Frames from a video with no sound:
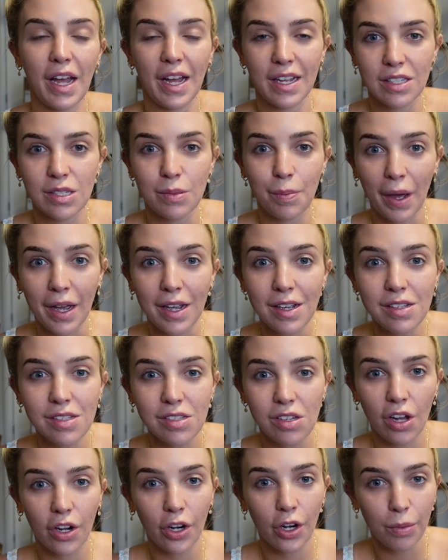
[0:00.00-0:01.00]

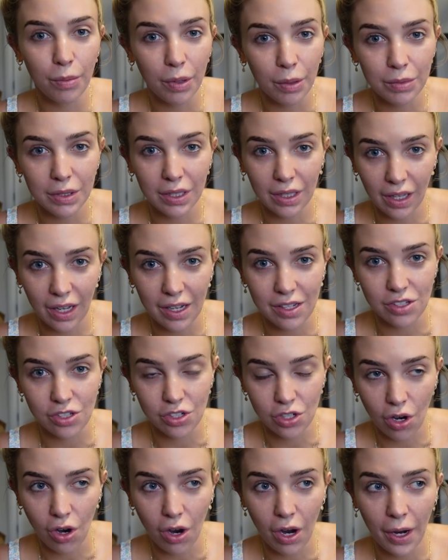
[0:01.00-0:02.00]
headspace. I don't remember the last
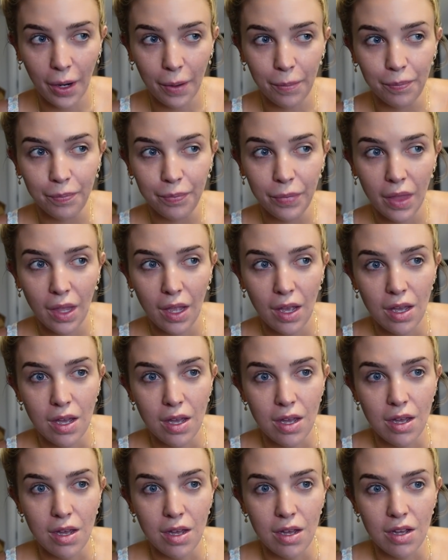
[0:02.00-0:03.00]
time
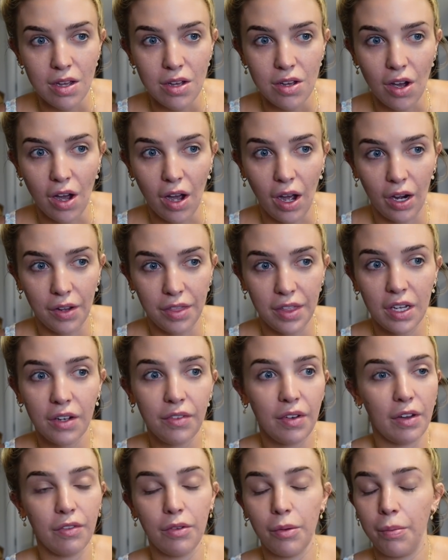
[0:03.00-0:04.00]
I don't think
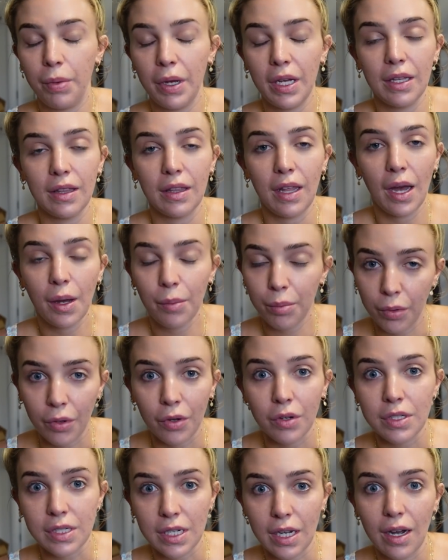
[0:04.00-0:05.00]
I've ever been that
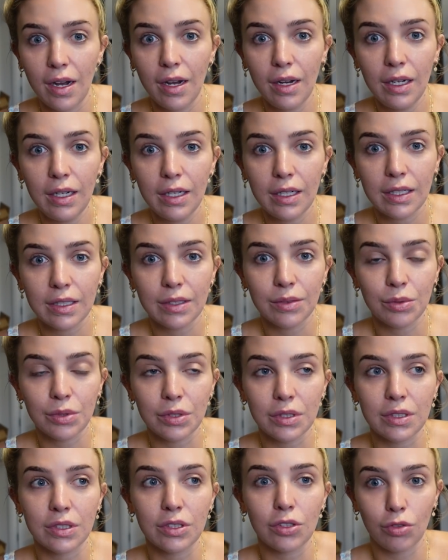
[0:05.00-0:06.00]
burnt out. It
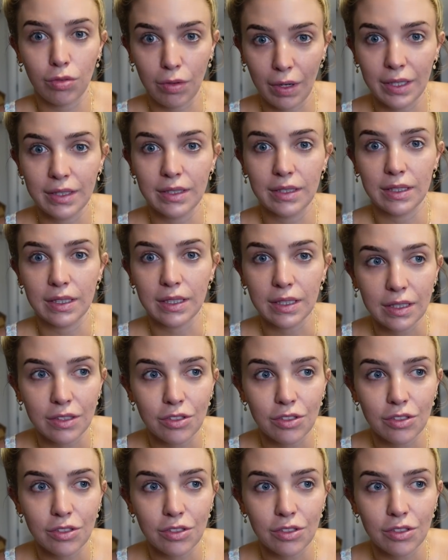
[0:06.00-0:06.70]
was crazy.